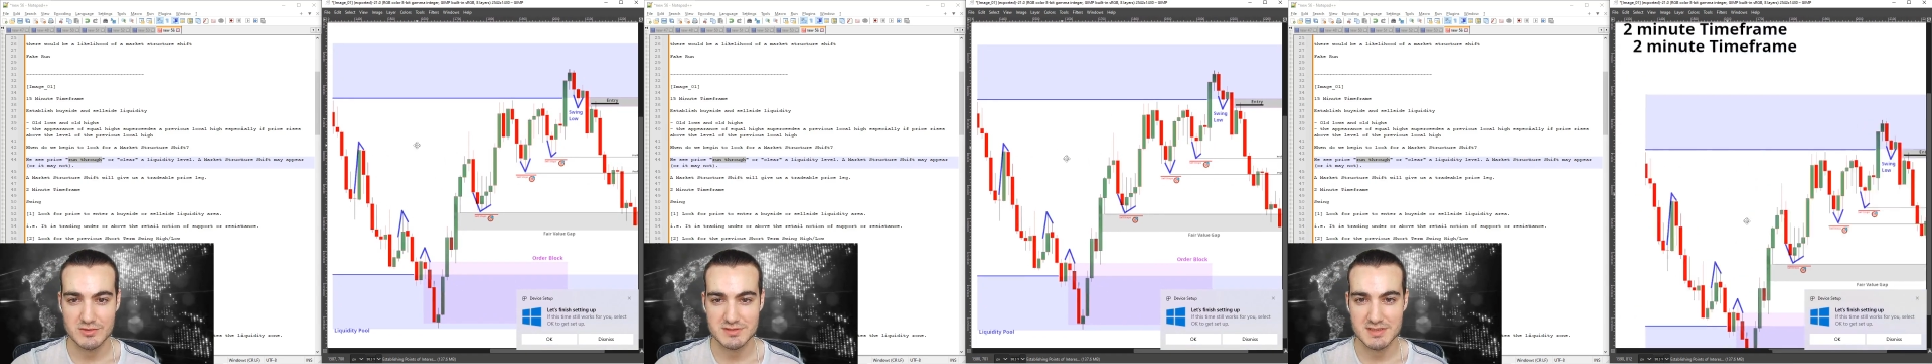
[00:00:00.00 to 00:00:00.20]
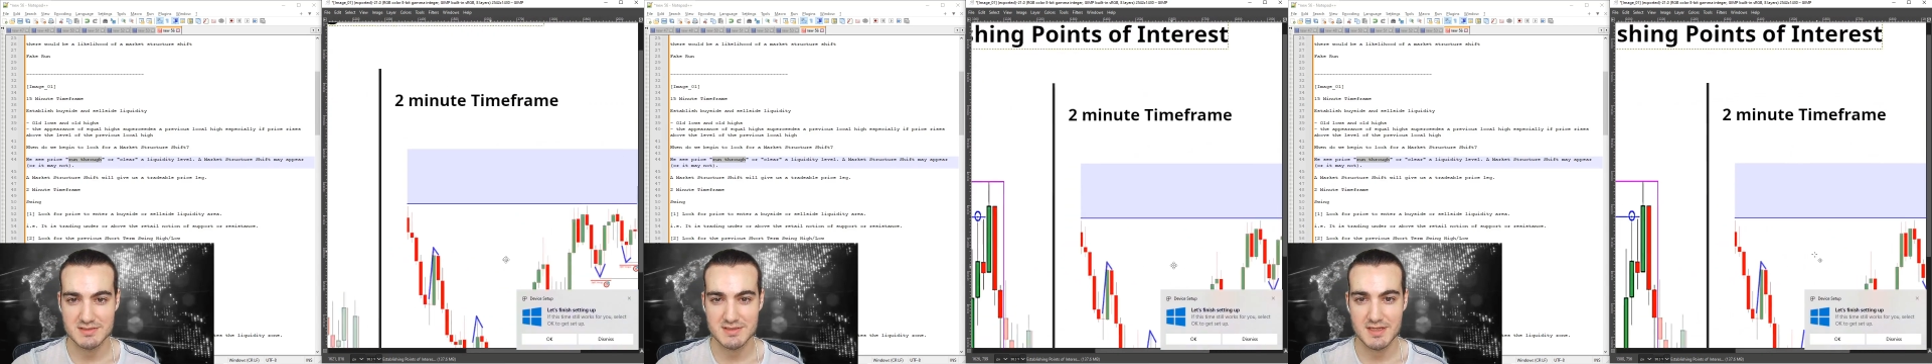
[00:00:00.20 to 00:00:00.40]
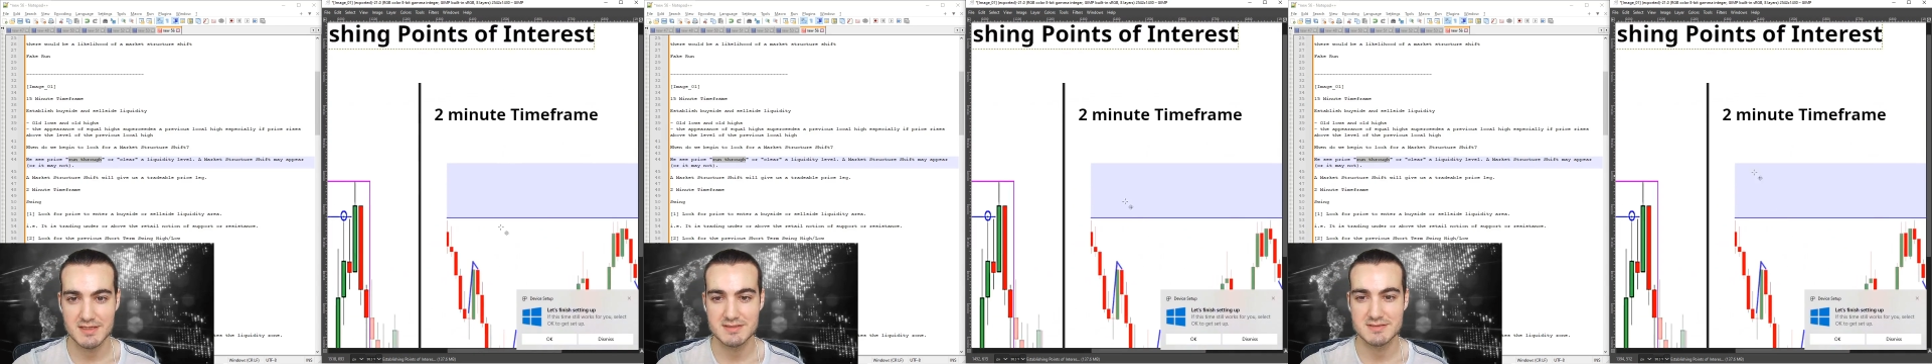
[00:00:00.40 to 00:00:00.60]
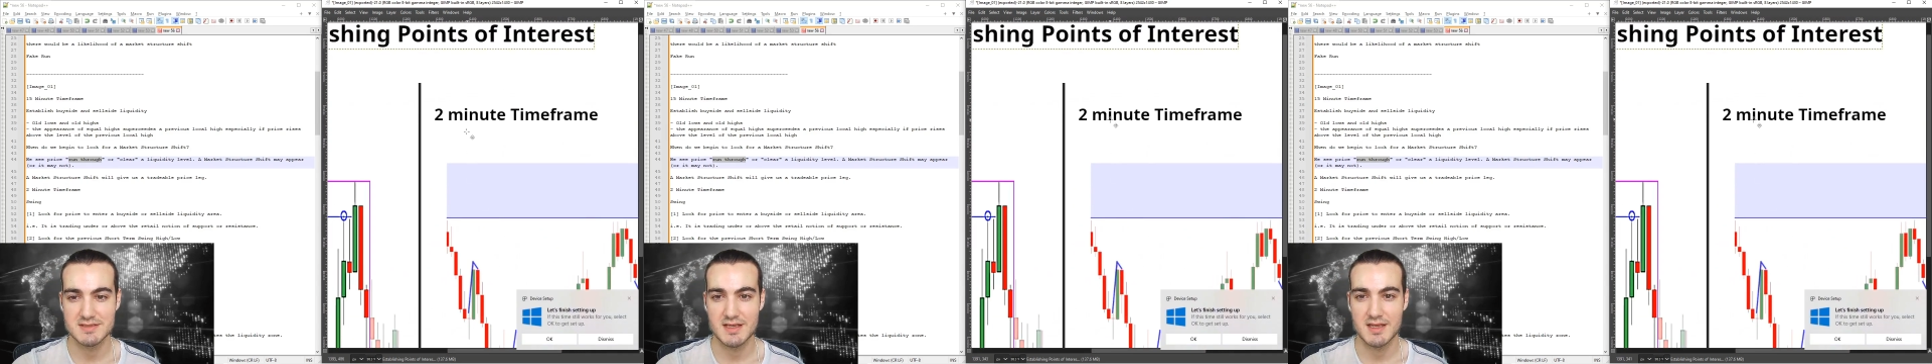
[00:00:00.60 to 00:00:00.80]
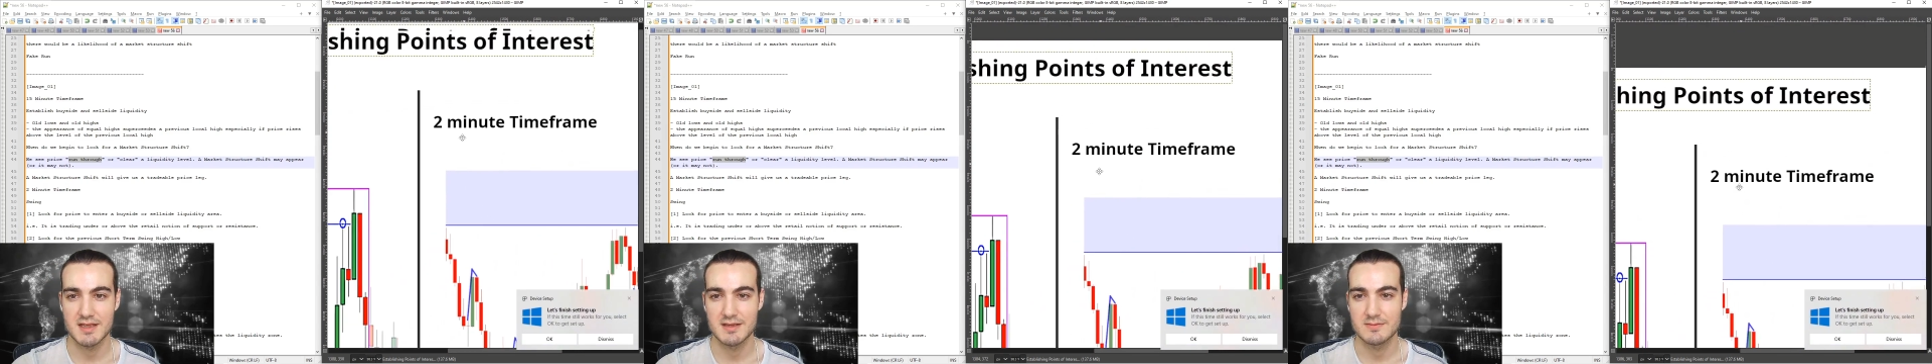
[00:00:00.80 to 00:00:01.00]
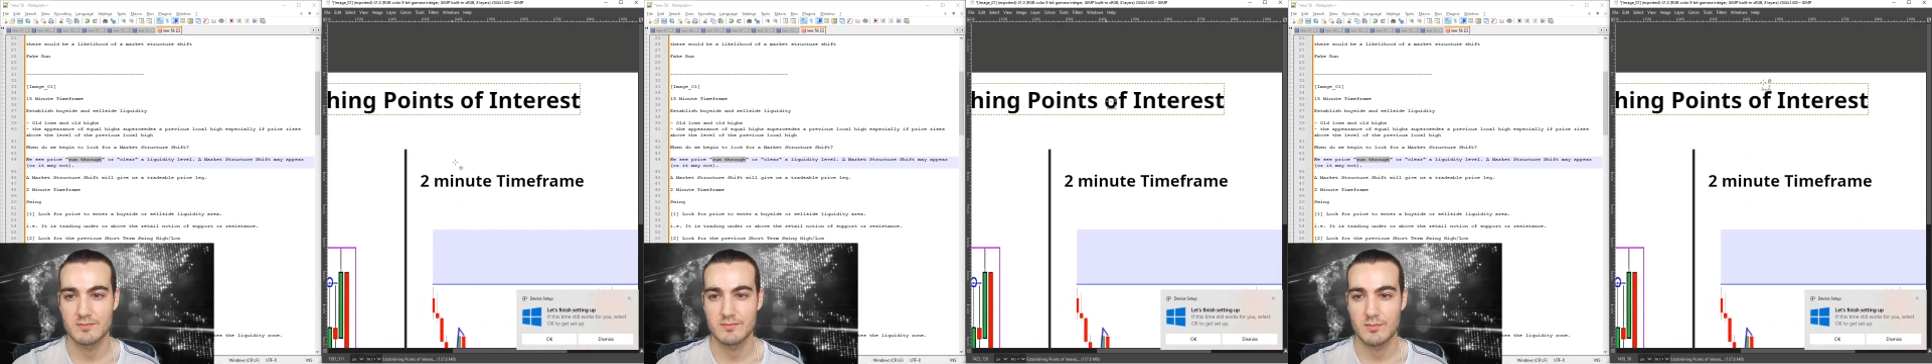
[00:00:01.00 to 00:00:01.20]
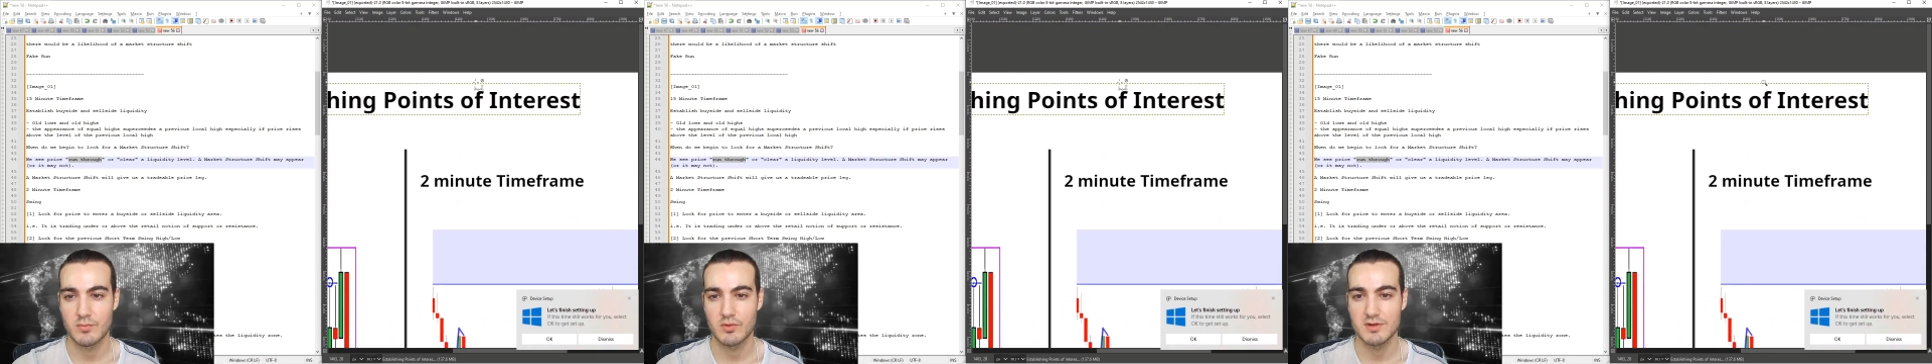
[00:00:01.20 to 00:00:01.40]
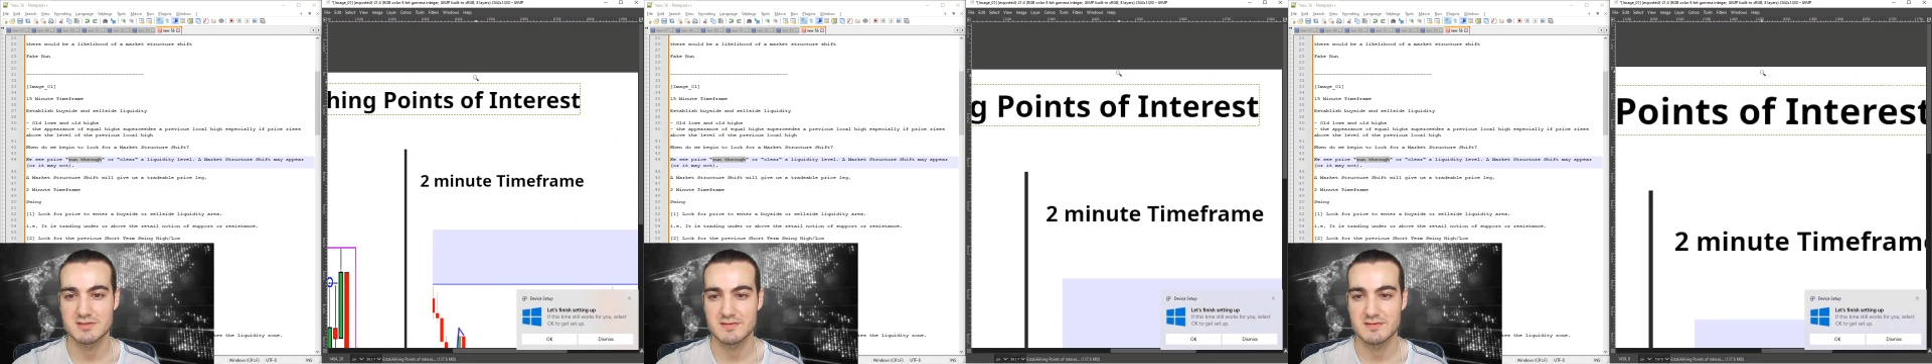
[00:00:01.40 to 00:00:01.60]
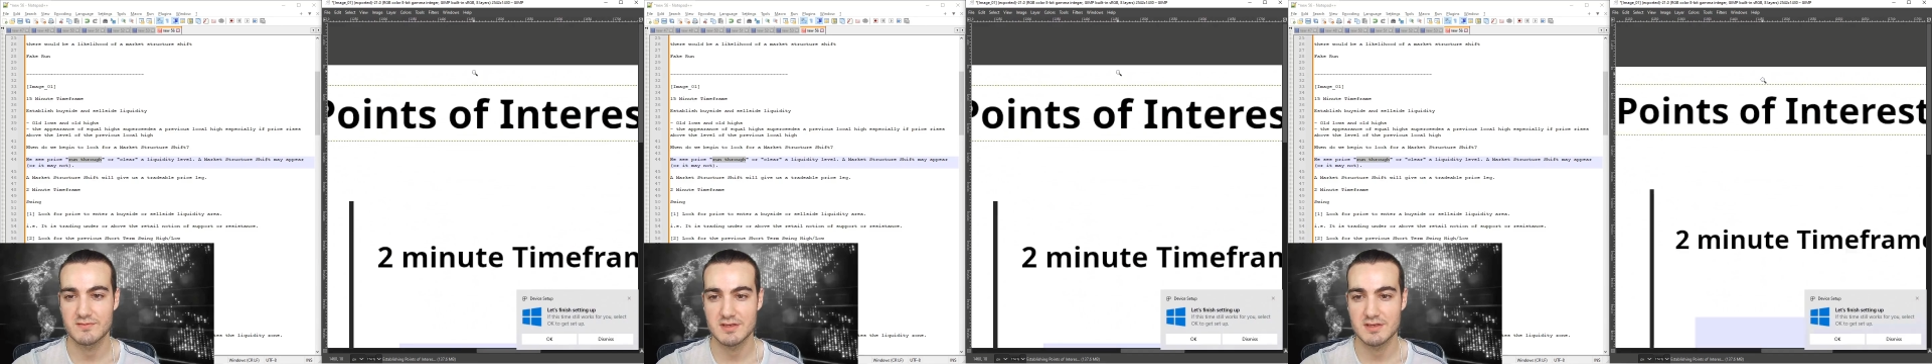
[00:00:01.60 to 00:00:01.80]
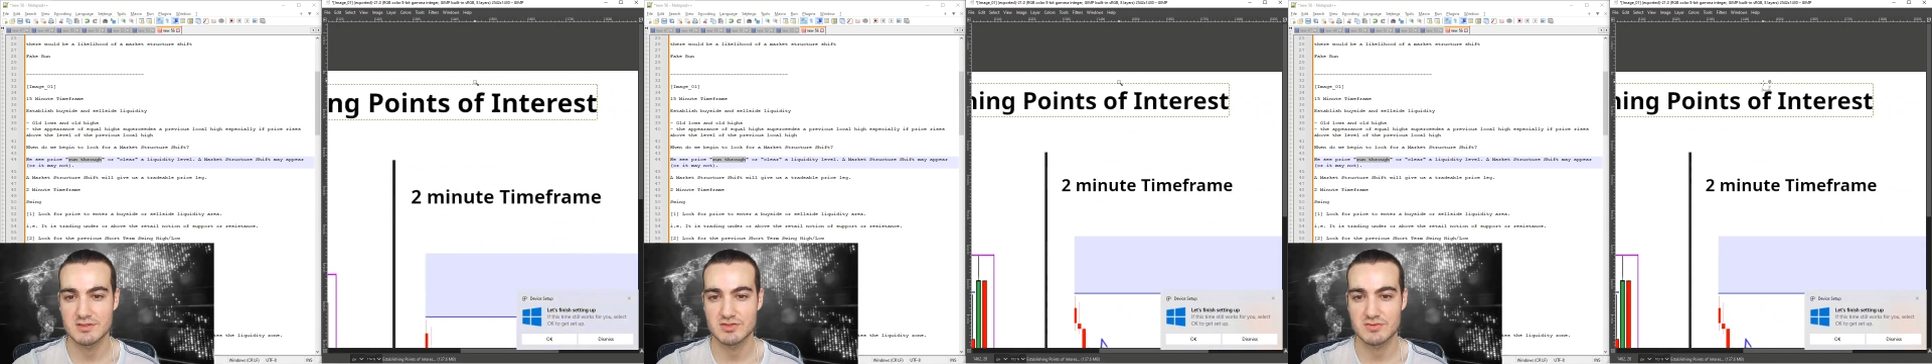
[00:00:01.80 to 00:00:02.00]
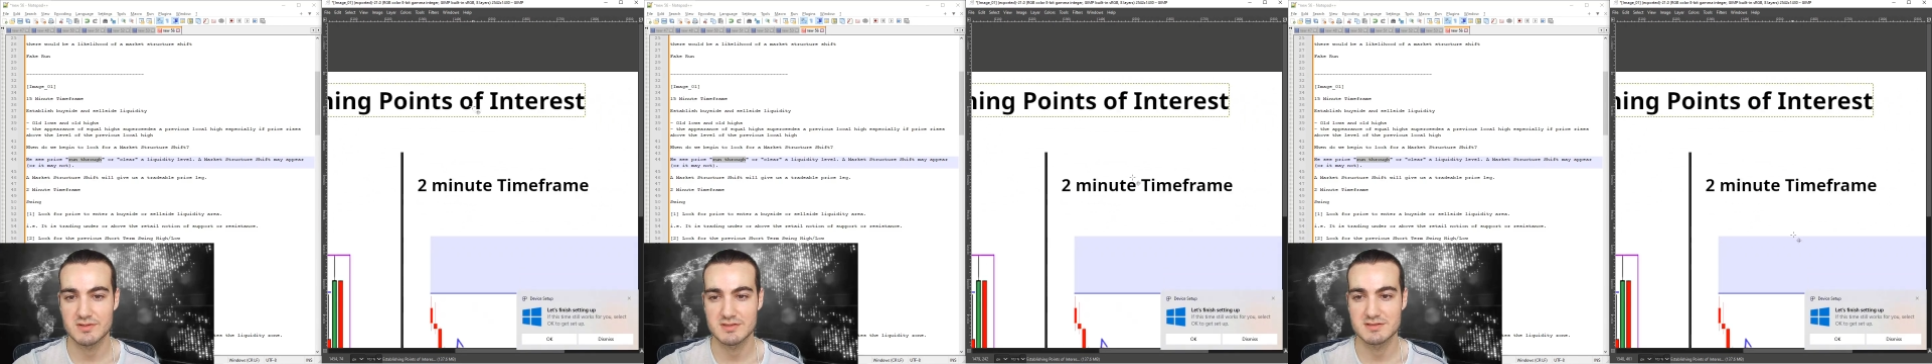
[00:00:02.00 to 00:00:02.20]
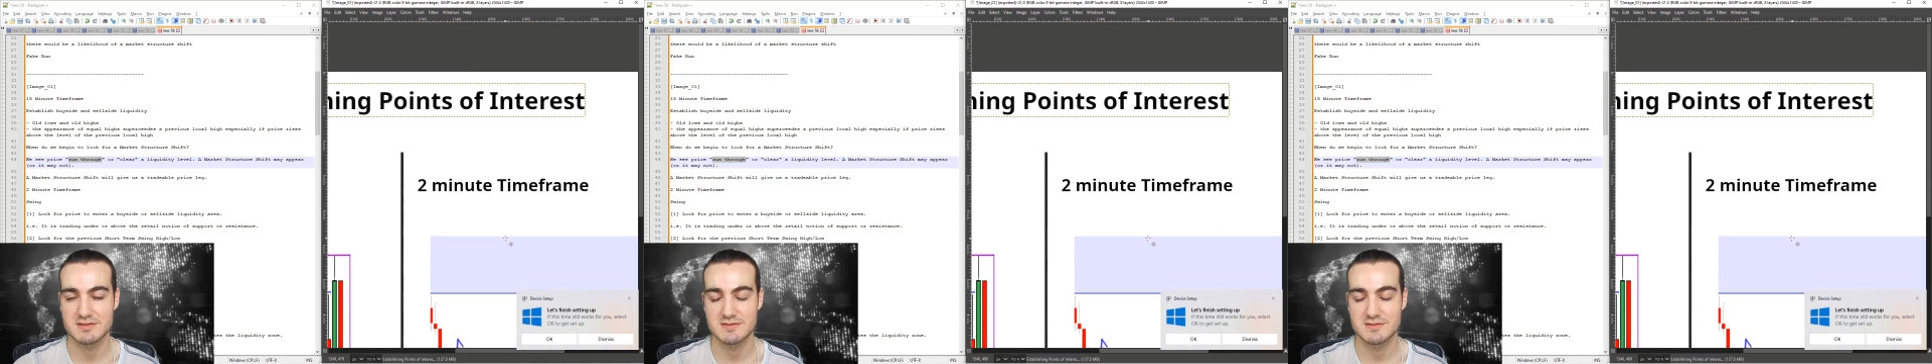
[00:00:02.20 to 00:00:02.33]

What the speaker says: as I say, points of interest.